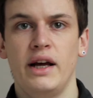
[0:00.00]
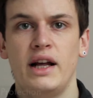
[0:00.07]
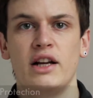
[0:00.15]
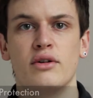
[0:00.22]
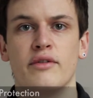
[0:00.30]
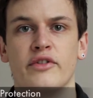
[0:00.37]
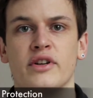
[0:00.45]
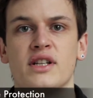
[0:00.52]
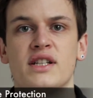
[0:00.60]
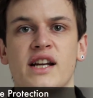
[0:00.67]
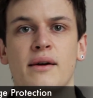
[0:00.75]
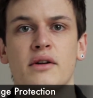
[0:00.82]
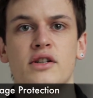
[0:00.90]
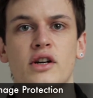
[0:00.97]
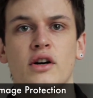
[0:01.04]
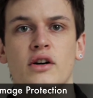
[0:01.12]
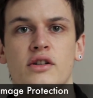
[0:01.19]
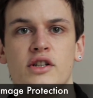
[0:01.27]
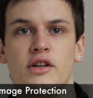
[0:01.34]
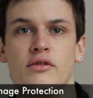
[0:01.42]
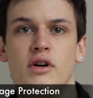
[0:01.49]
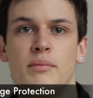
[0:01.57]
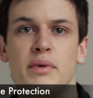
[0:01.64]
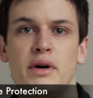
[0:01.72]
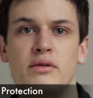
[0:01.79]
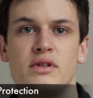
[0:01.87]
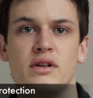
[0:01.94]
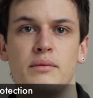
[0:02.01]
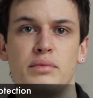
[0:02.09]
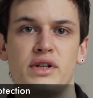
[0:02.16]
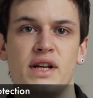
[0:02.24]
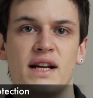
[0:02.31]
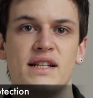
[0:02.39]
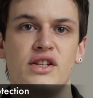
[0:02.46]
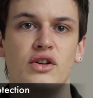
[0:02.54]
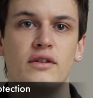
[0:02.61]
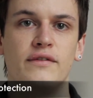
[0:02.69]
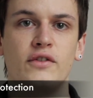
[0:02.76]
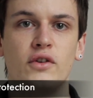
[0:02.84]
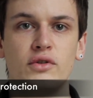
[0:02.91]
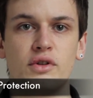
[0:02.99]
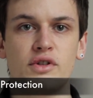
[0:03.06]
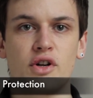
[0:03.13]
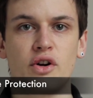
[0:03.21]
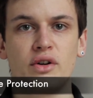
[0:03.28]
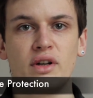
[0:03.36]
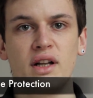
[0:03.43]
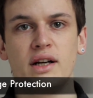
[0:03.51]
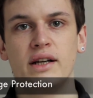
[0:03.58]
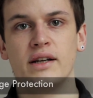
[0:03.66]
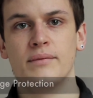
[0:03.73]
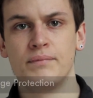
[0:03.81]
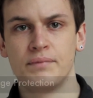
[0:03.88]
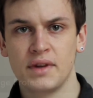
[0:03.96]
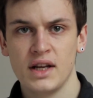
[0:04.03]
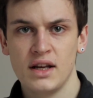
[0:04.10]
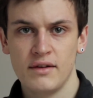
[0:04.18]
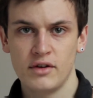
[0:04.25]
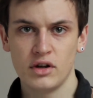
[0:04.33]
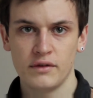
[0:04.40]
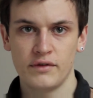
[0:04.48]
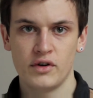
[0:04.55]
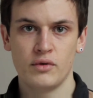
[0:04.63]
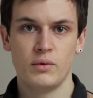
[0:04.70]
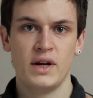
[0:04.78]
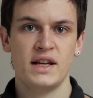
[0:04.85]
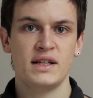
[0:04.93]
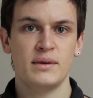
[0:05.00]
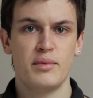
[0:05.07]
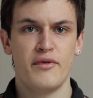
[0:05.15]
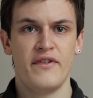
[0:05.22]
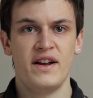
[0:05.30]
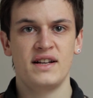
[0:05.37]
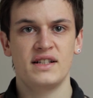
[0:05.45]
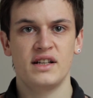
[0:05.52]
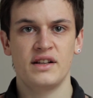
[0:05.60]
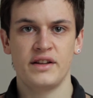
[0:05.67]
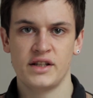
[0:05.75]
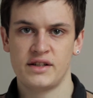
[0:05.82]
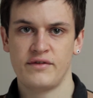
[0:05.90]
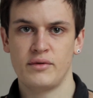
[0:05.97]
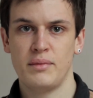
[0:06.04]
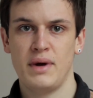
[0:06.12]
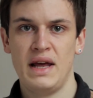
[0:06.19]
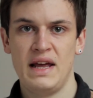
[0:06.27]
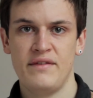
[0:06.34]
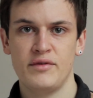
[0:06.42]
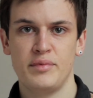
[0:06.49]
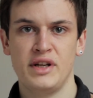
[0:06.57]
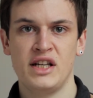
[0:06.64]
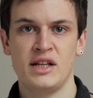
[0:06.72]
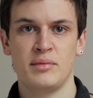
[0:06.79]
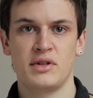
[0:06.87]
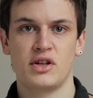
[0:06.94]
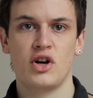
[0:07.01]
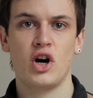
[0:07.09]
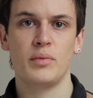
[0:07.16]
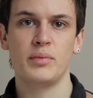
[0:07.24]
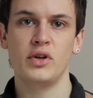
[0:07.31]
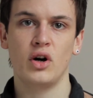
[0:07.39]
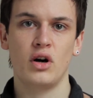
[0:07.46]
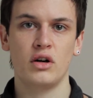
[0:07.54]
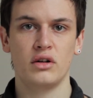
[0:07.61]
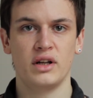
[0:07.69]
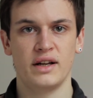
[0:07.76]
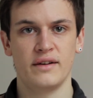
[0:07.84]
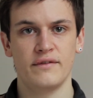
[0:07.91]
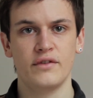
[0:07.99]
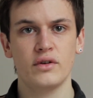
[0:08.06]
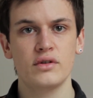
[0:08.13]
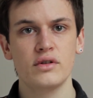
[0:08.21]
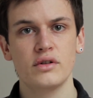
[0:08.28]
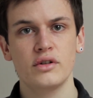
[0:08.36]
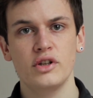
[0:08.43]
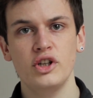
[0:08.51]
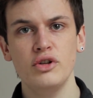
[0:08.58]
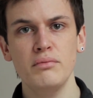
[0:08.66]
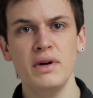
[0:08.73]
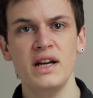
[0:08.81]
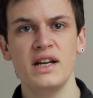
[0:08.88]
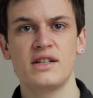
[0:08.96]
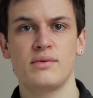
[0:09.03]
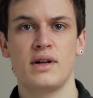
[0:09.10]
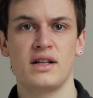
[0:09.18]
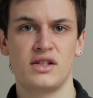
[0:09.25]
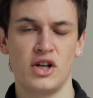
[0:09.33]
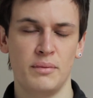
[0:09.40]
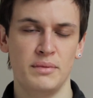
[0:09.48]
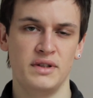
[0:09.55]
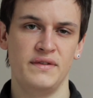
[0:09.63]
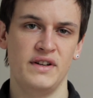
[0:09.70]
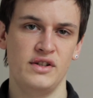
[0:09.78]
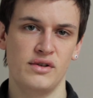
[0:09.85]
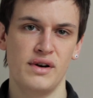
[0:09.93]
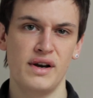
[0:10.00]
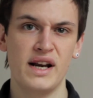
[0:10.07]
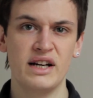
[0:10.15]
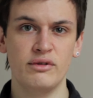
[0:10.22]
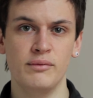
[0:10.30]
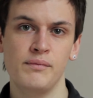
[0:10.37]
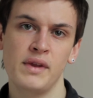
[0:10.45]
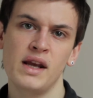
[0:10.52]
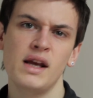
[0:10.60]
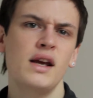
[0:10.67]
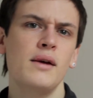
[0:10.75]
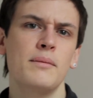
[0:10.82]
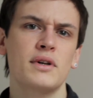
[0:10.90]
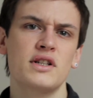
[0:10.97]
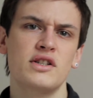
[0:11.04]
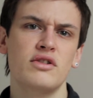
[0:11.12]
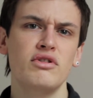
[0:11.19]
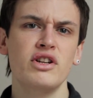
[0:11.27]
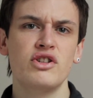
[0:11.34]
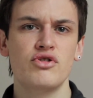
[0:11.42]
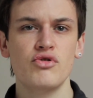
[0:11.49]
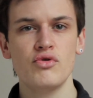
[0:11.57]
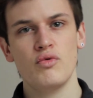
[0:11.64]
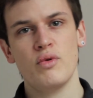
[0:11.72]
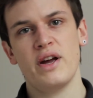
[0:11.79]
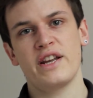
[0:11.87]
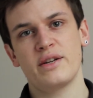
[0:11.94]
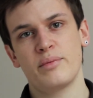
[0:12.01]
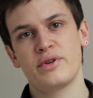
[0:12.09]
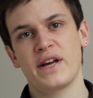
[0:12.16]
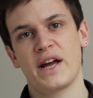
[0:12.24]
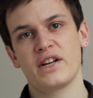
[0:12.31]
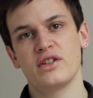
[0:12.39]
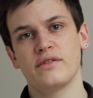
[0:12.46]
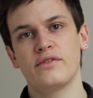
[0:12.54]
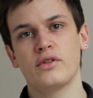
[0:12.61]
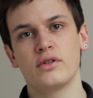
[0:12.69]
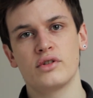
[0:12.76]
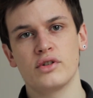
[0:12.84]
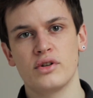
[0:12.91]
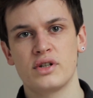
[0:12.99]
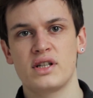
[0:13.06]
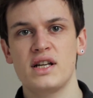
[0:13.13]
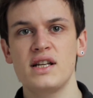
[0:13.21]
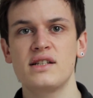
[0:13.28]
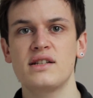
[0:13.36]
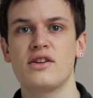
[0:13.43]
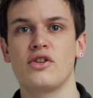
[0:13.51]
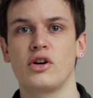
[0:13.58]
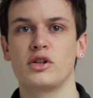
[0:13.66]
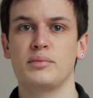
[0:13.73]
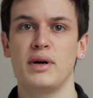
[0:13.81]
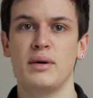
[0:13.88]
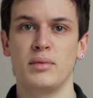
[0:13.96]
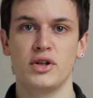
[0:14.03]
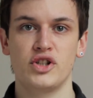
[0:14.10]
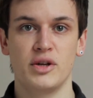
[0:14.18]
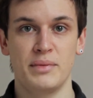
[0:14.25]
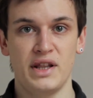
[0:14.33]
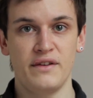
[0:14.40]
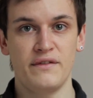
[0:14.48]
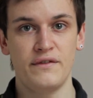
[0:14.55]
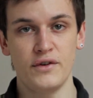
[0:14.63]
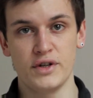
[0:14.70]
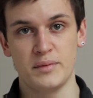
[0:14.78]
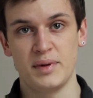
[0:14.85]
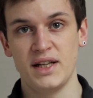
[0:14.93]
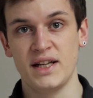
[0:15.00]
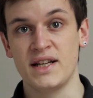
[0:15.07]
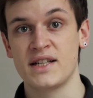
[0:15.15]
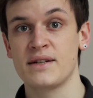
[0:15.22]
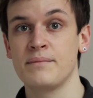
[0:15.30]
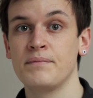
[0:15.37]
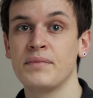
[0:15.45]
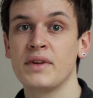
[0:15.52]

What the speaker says: Hello everyone, today I'm going to talk to you about protecting your photos online. If you're looking for a way to prevent others from ever being able to copy your online photo, you may as well stop this video now. Because the only true way to protect your photos is to not publish them in the first place.